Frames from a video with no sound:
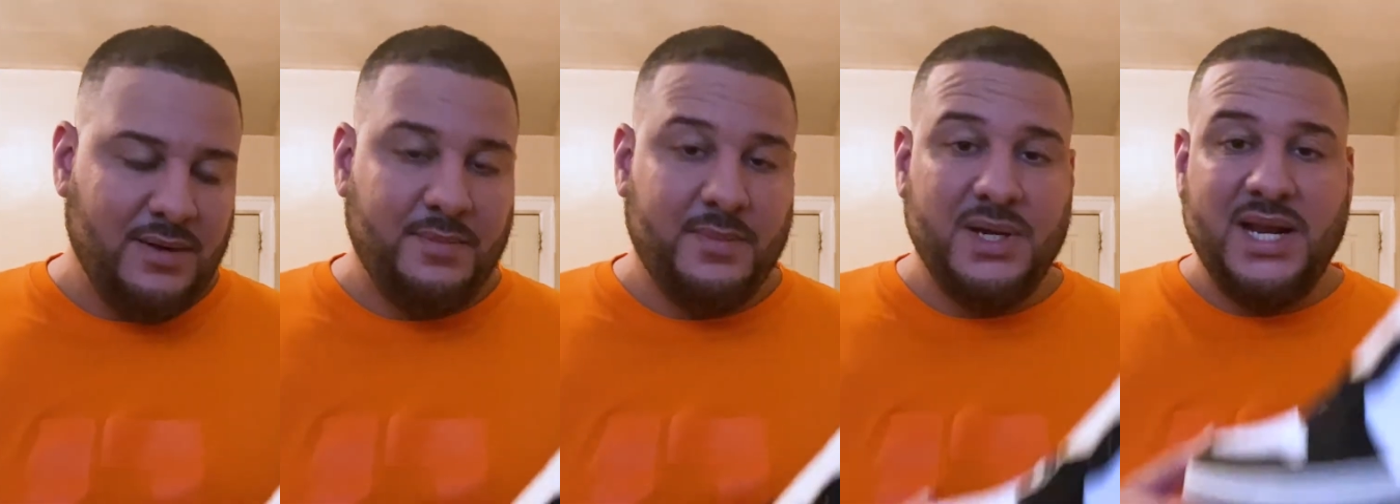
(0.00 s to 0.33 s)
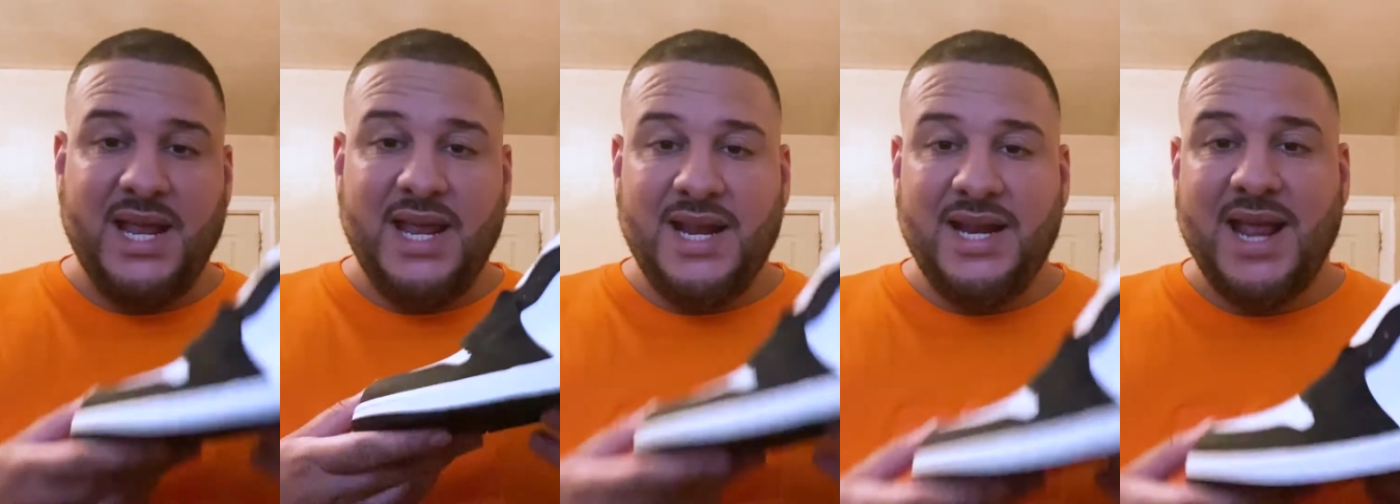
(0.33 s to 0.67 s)
But
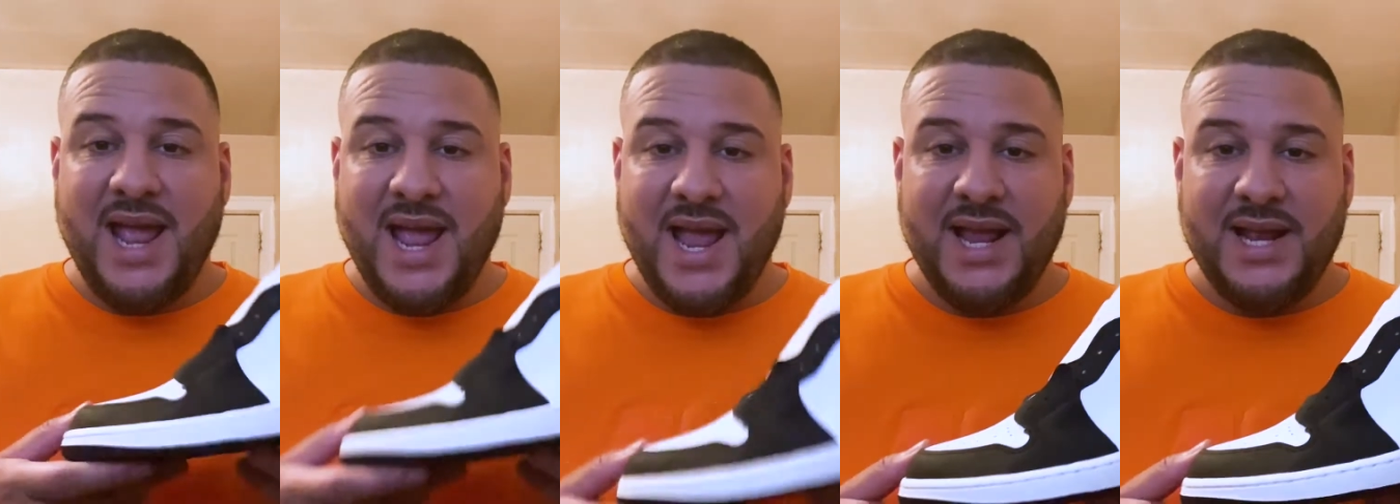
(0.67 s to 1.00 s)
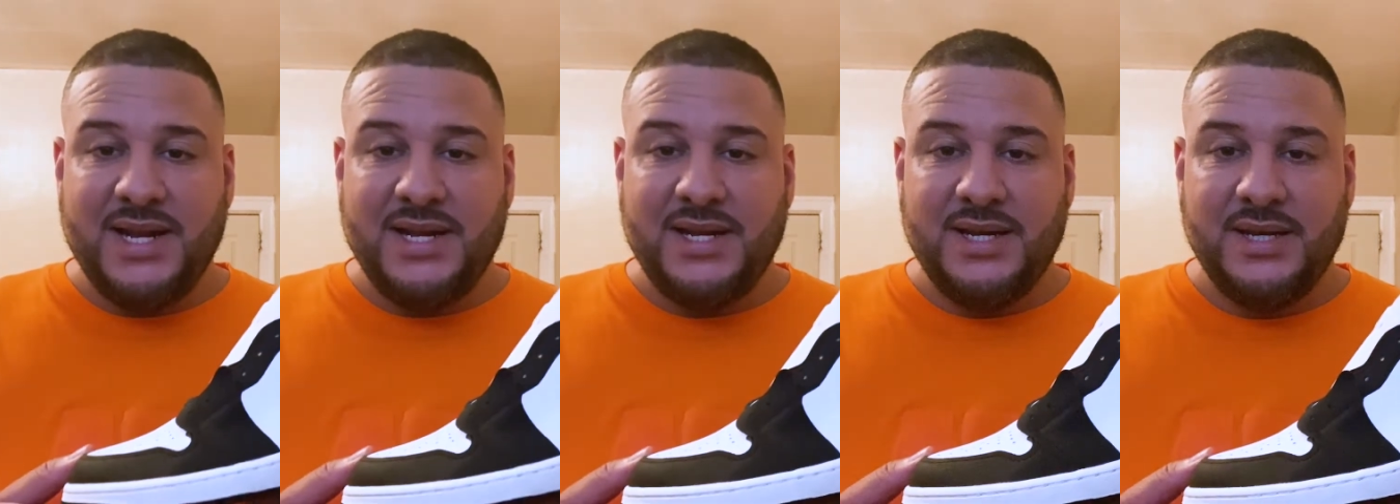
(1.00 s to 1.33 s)
in
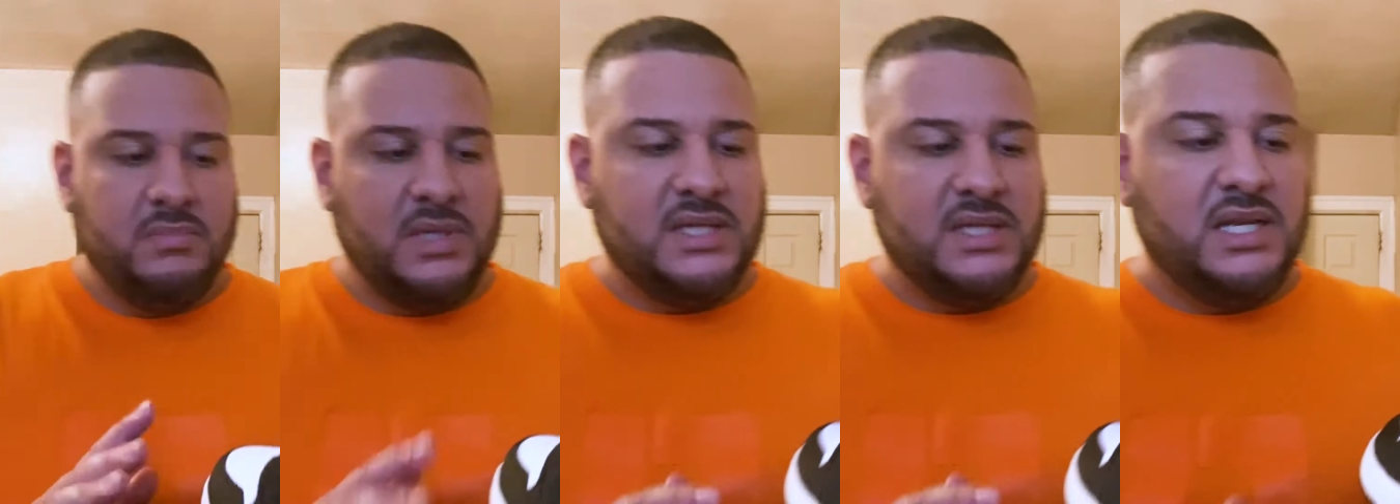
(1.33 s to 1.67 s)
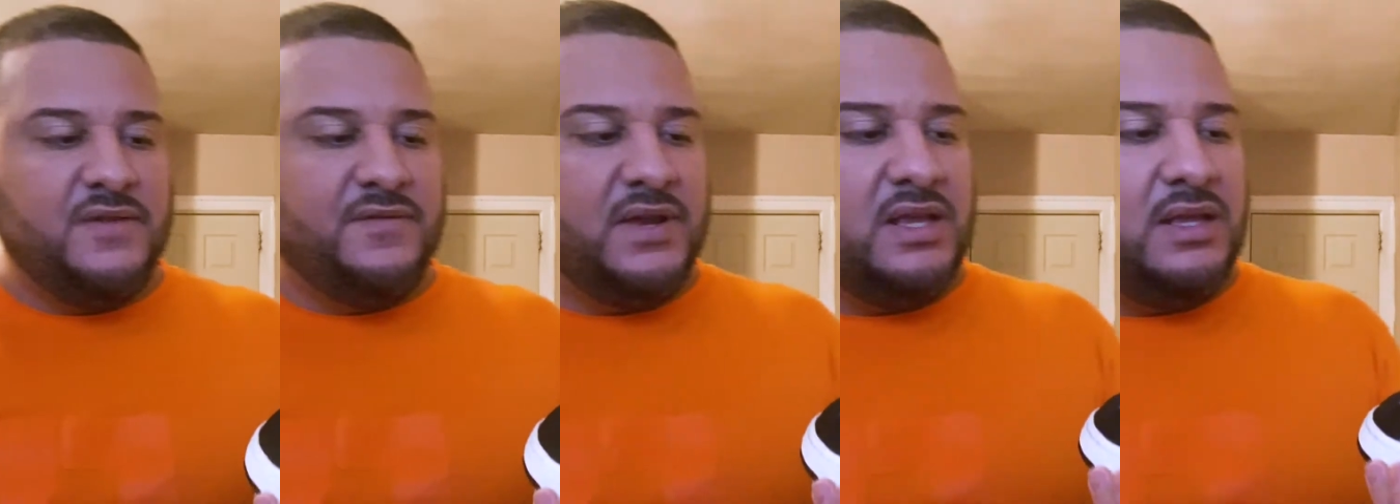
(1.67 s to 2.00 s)
hand, it doesn't
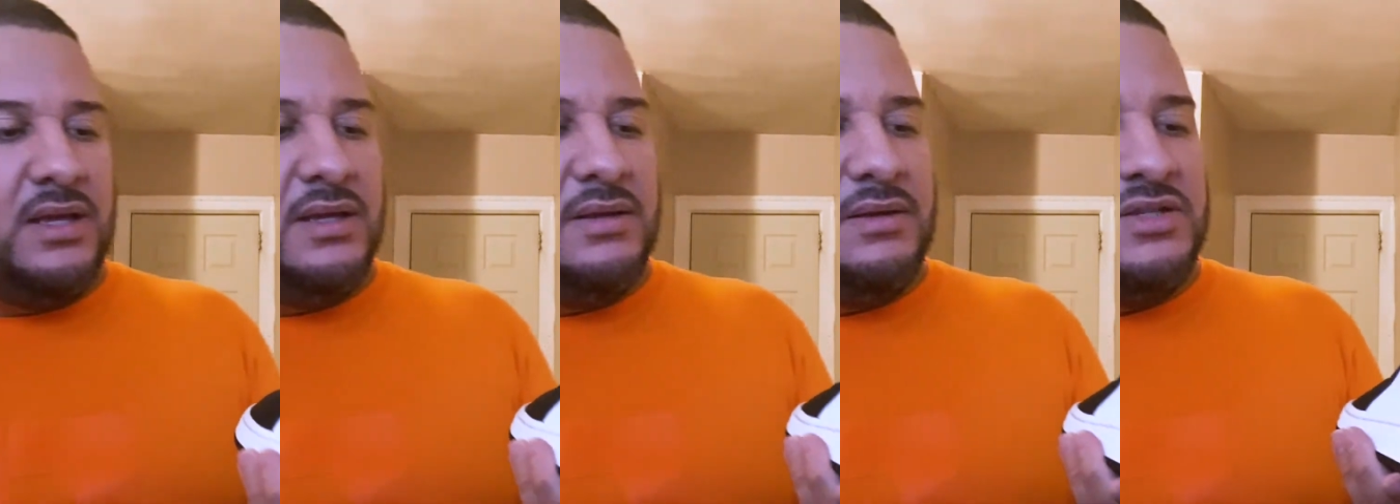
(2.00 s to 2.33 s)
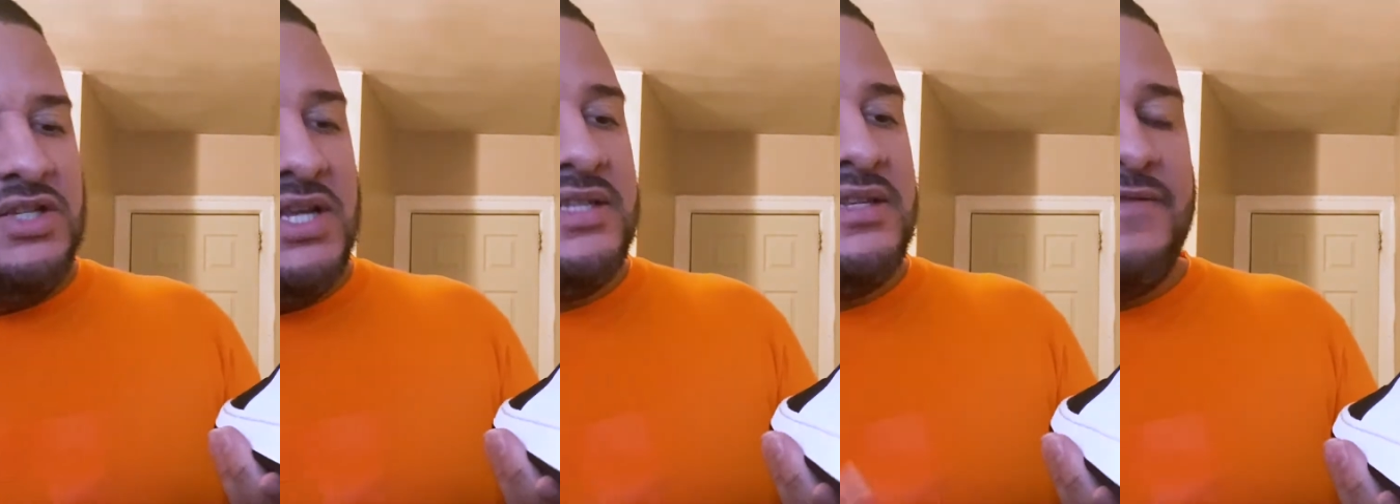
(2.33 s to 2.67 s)
even
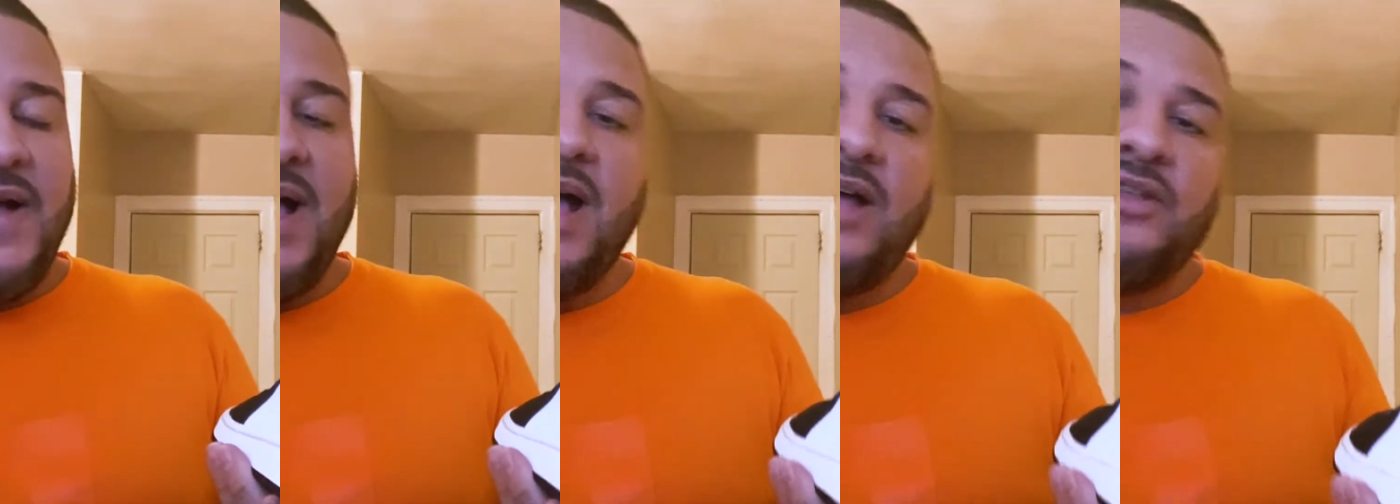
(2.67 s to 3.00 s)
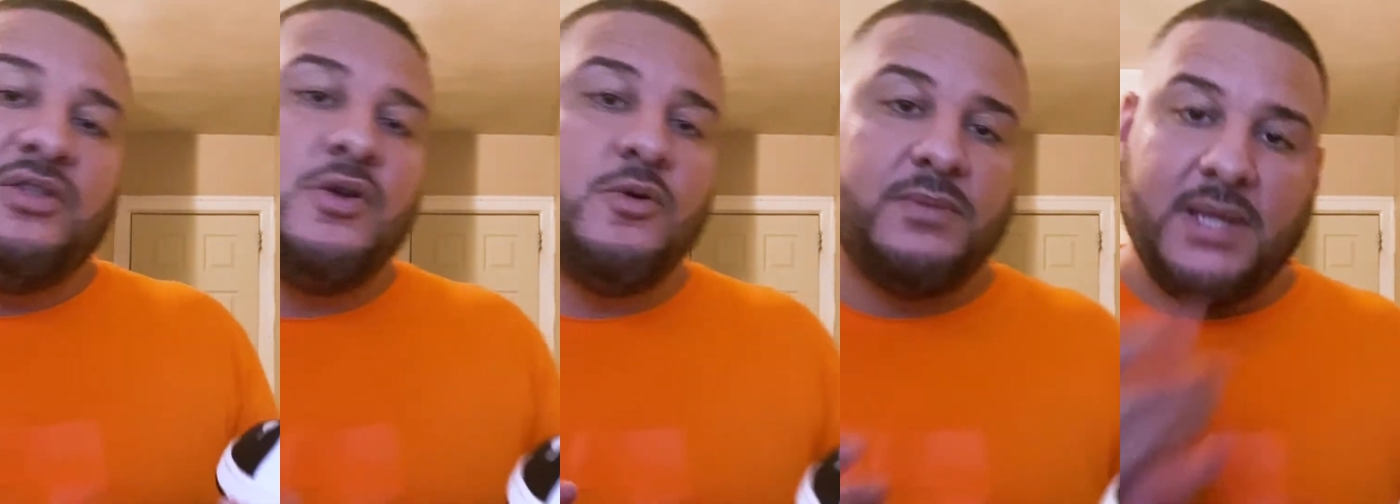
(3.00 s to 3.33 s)
justify how
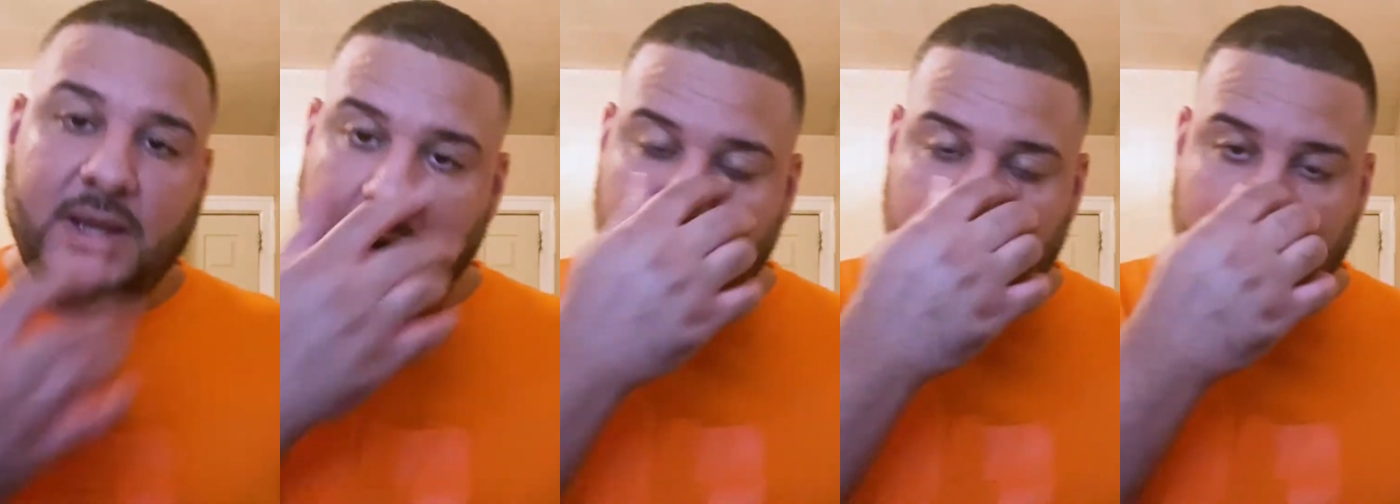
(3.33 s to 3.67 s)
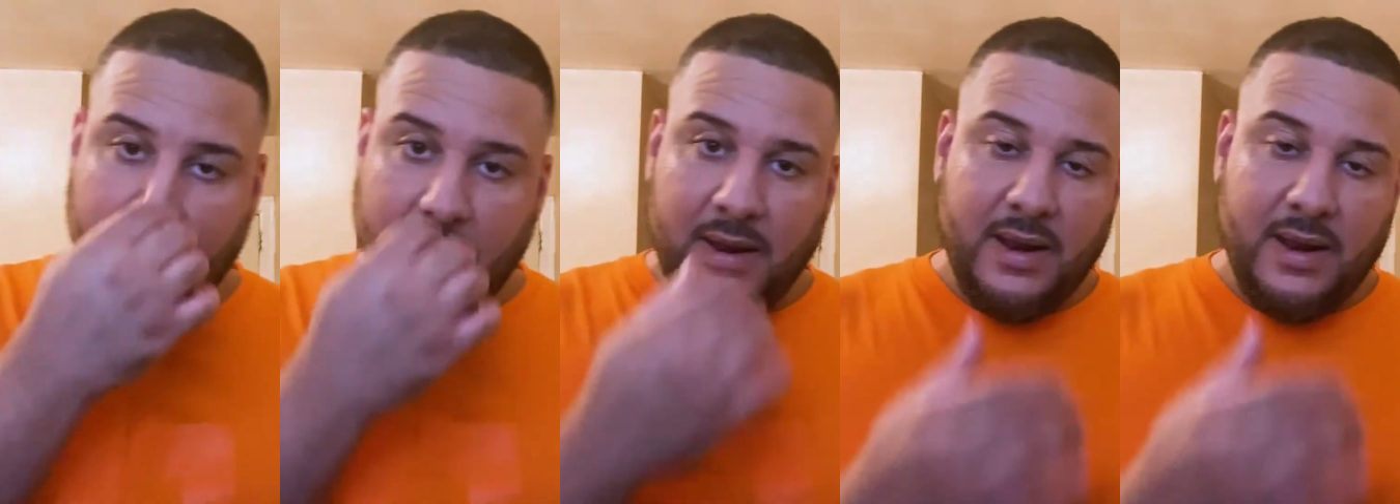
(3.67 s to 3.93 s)
dope they are.